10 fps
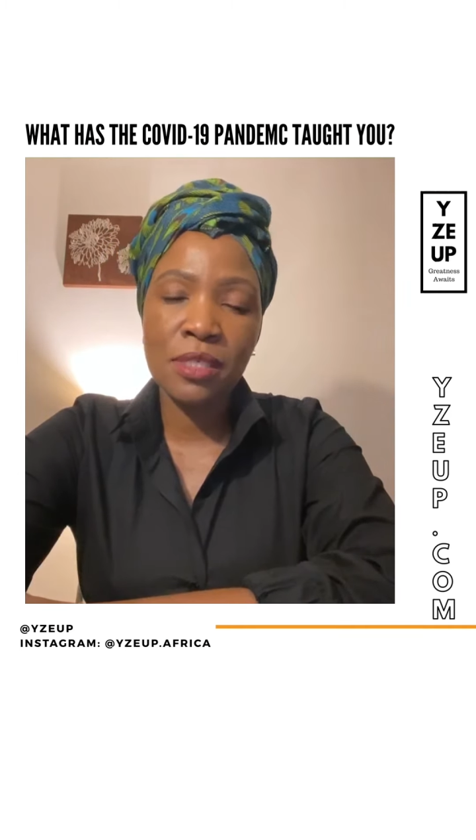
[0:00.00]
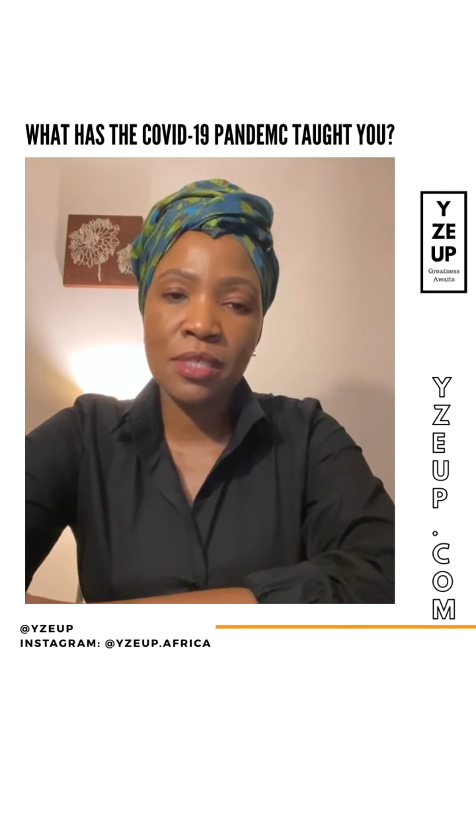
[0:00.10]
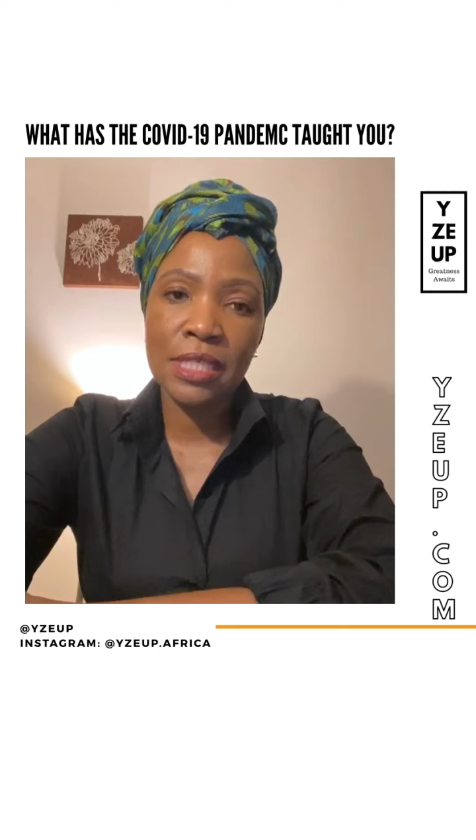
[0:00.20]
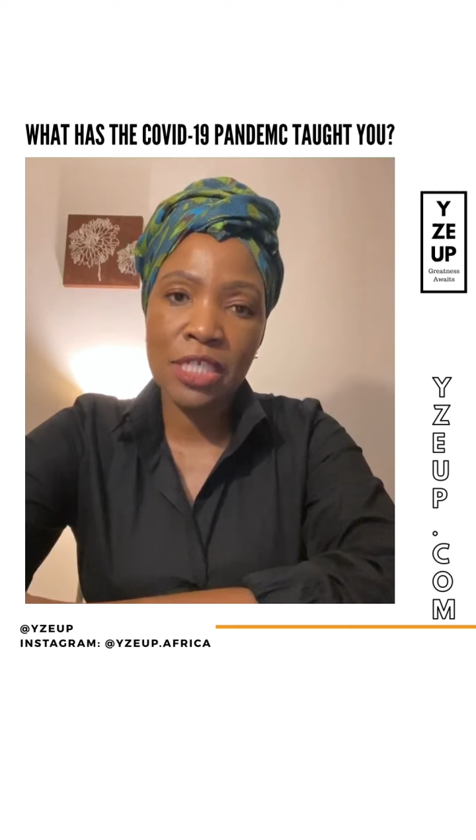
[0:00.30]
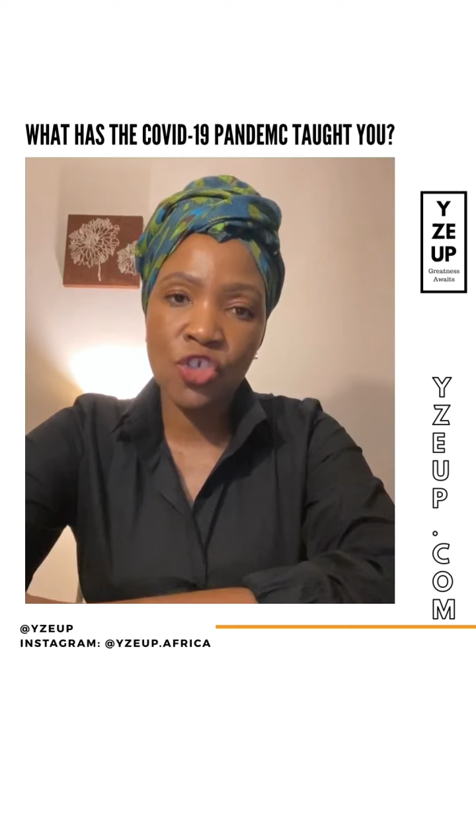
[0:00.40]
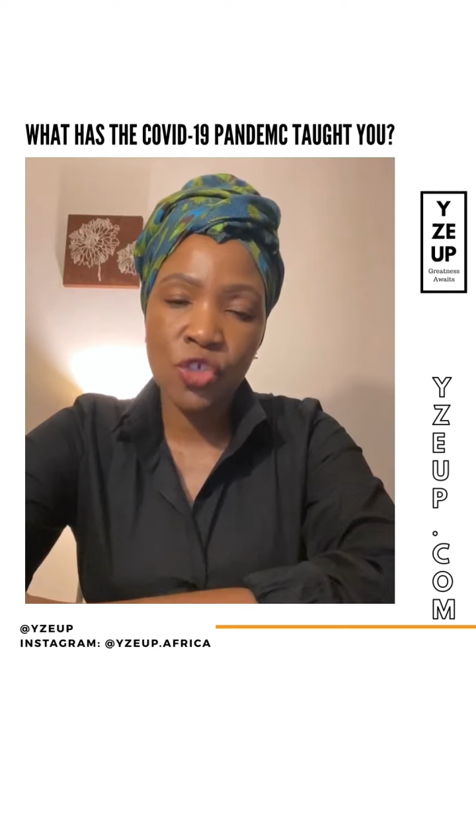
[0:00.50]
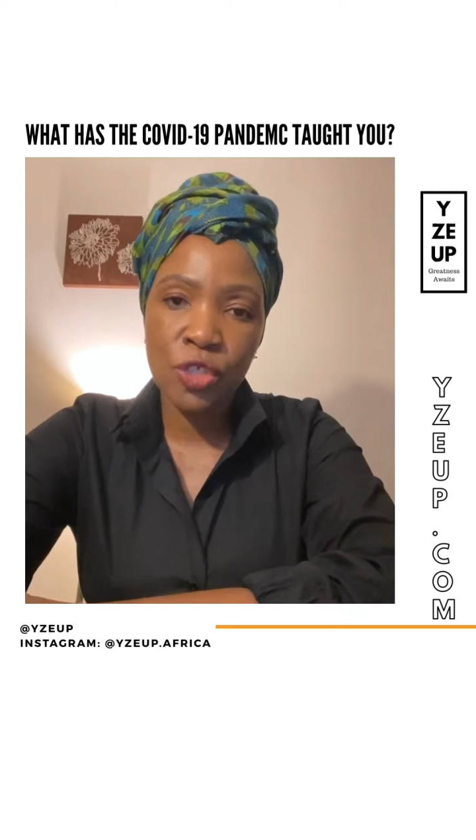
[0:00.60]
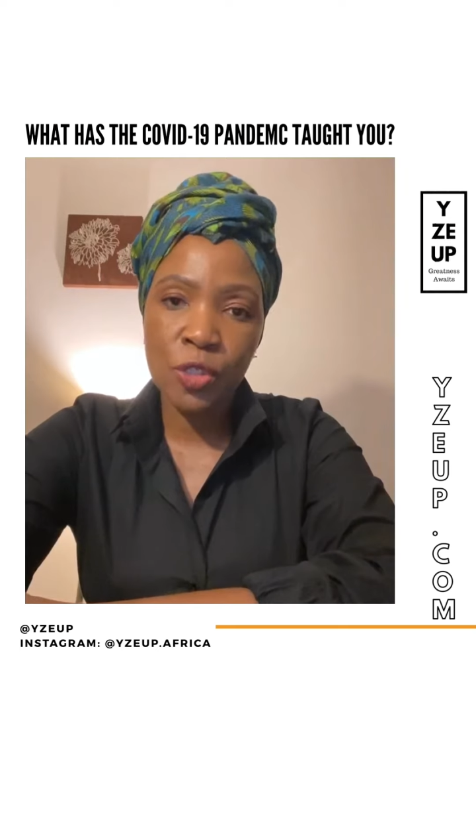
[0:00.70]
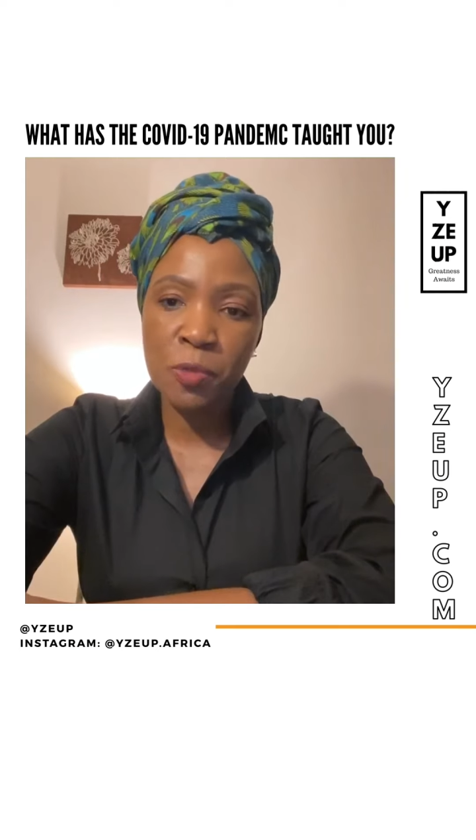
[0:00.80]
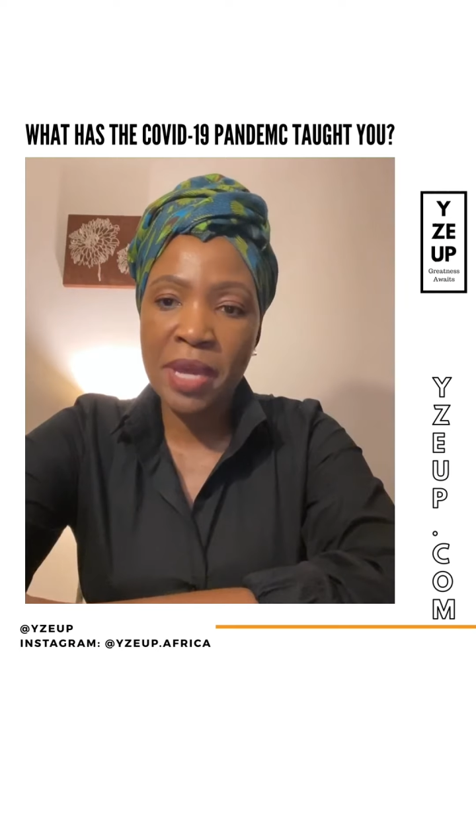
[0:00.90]
in the
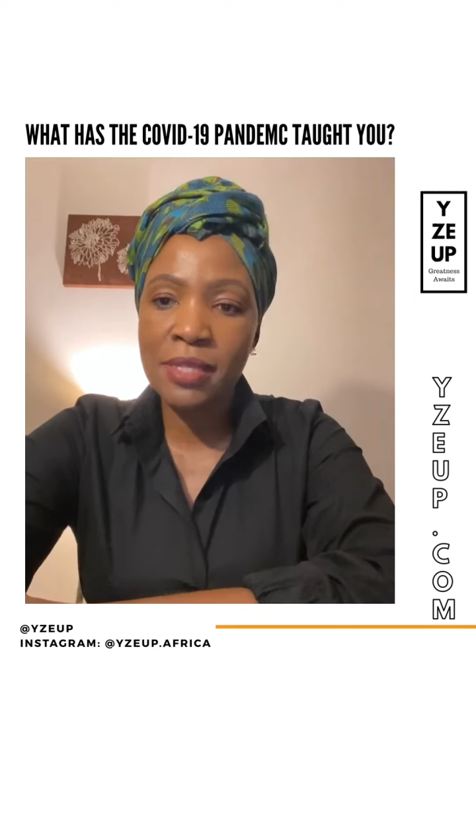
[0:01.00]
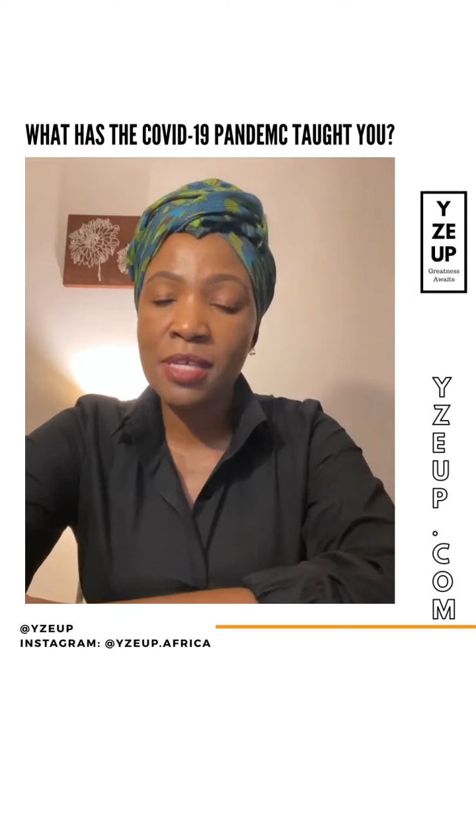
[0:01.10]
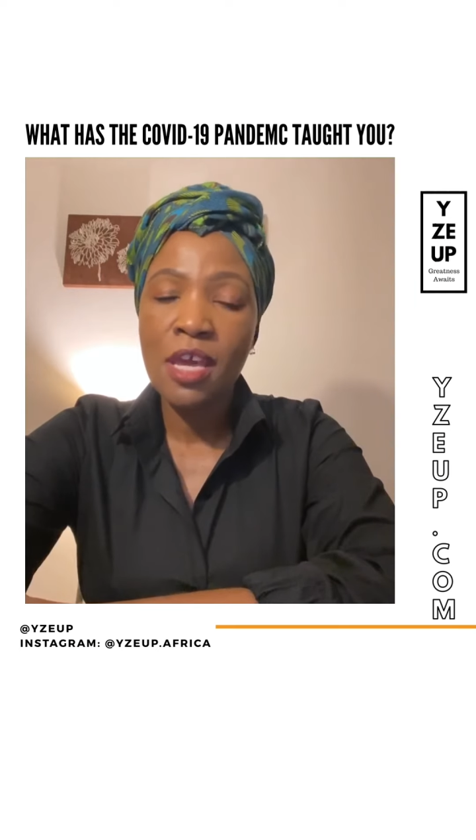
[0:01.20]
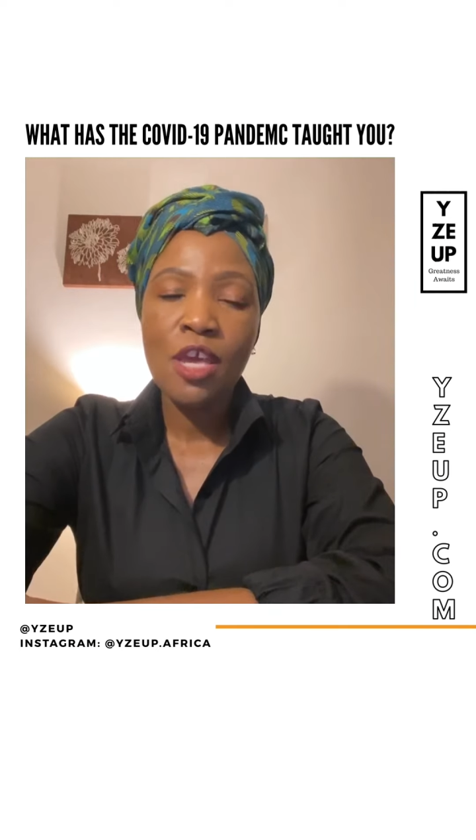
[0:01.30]
digital space.